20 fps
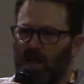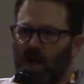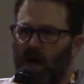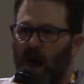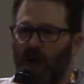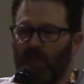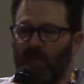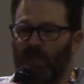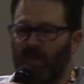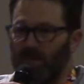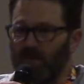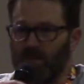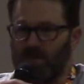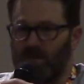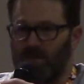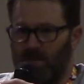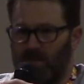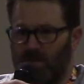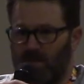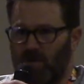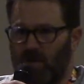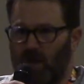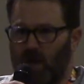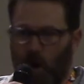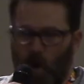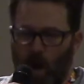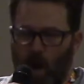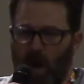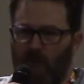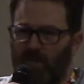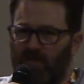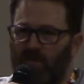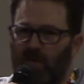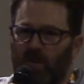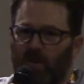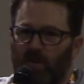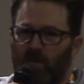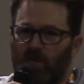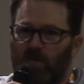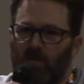Uh, there's quite a
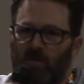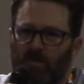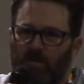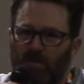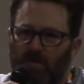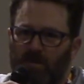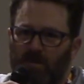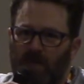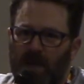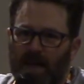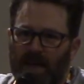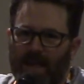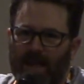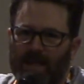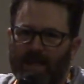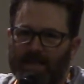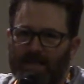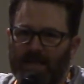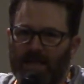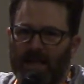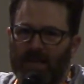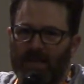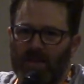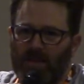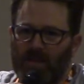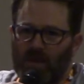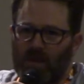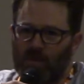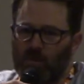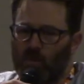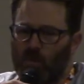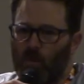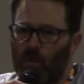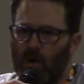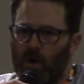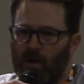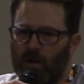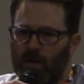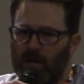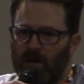few. I can't say that there's
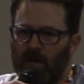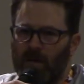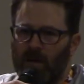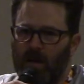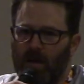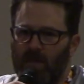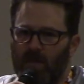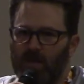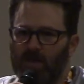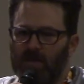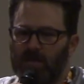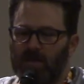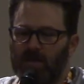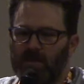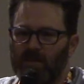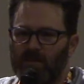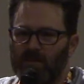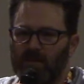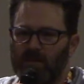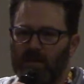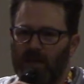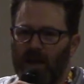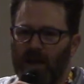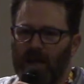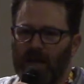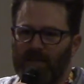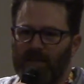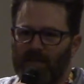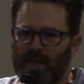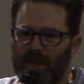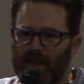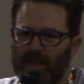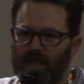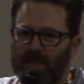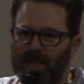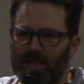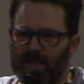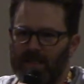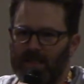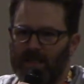one. Uh, there's there's a lot of
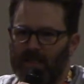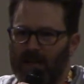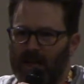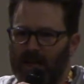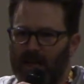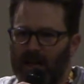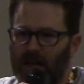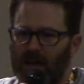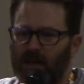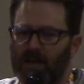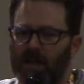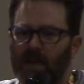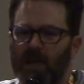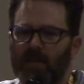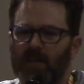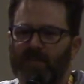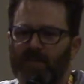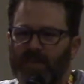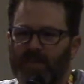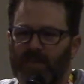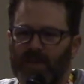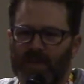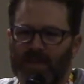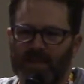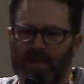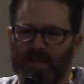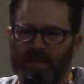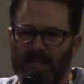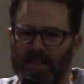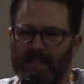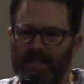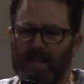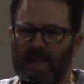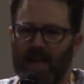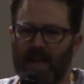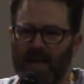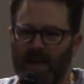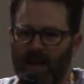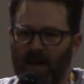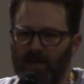things that stand out. None of the things that
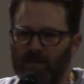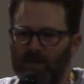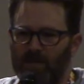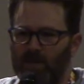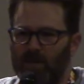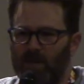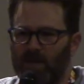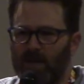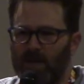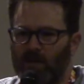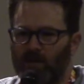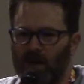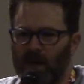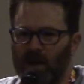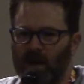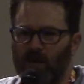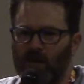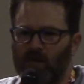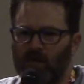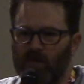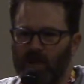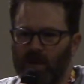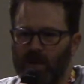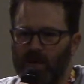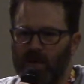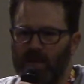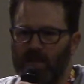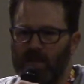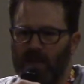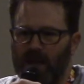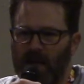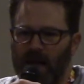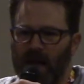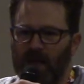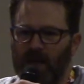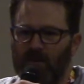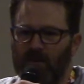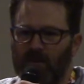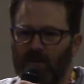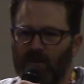stand out to me in my career as an
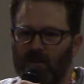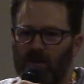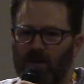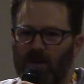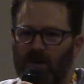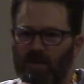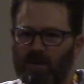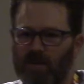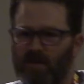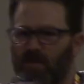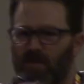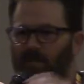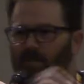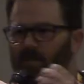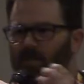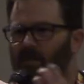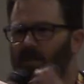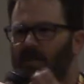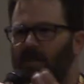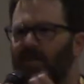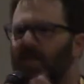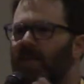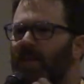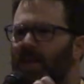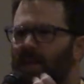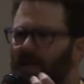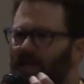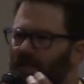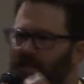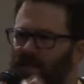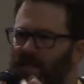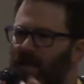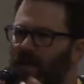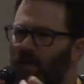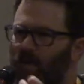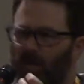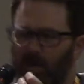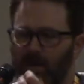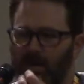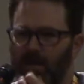actor are the things
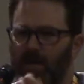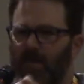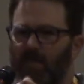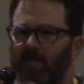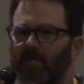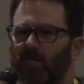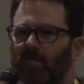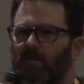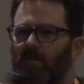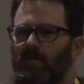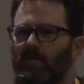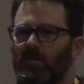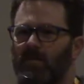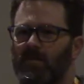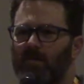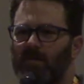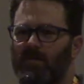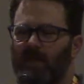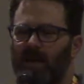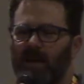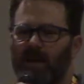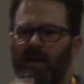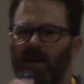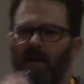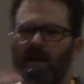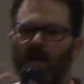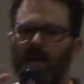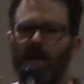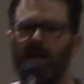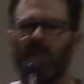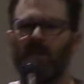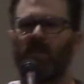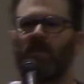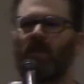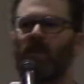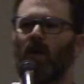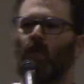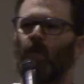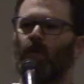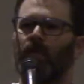that would that
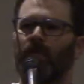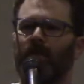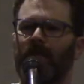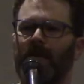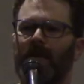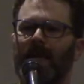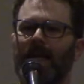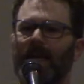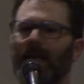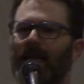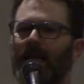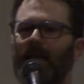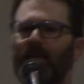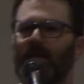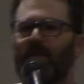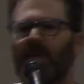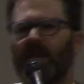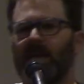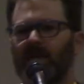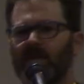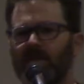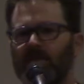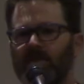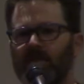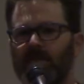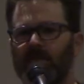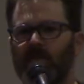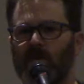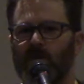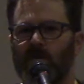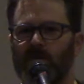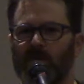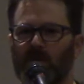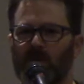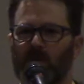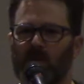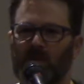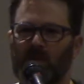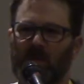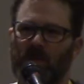that wouldn't mean anything to most
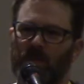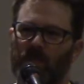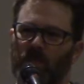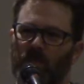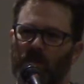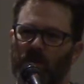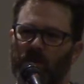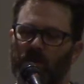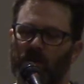other people.